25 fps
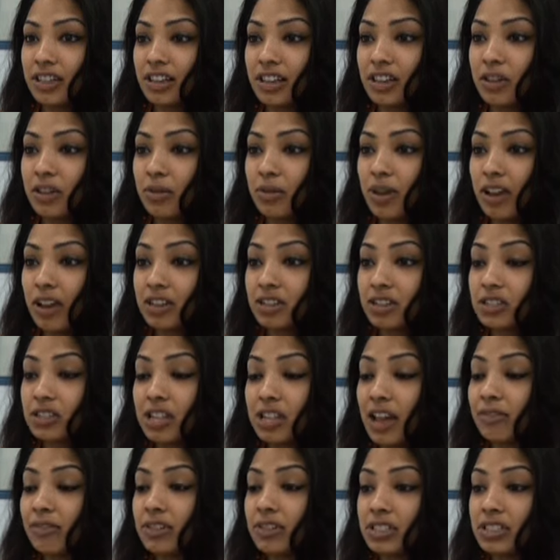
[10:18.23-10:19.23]
and you just
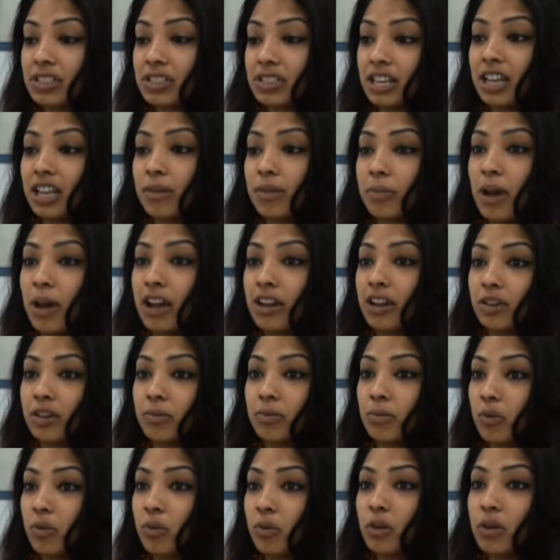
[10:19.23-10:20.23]
have to stick by your
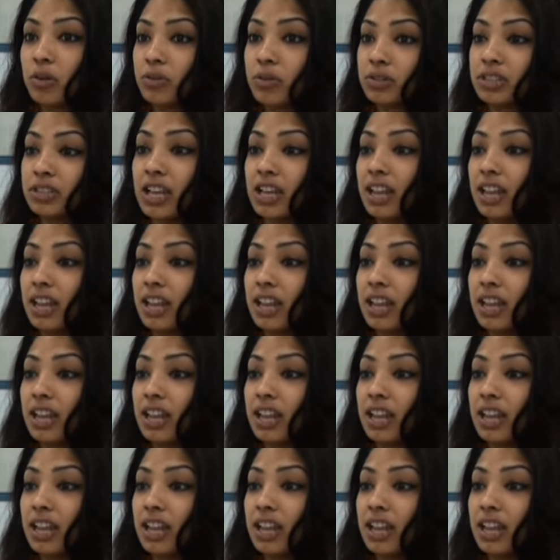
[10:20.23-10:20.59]
morals.